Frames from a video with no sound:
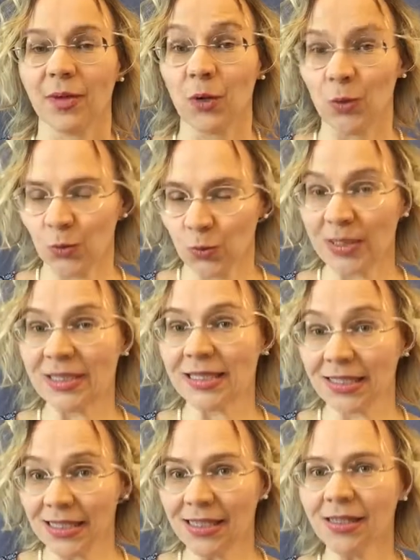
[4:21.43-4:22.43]
could we
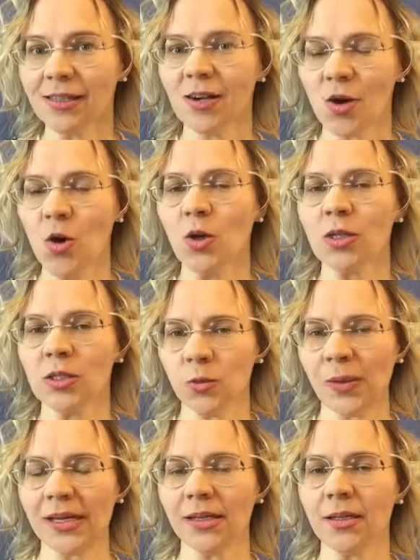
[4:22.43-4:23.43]
still call
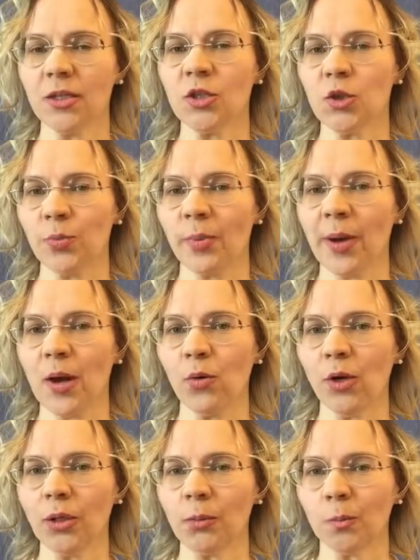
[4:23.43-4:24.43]
Sweden a superpower?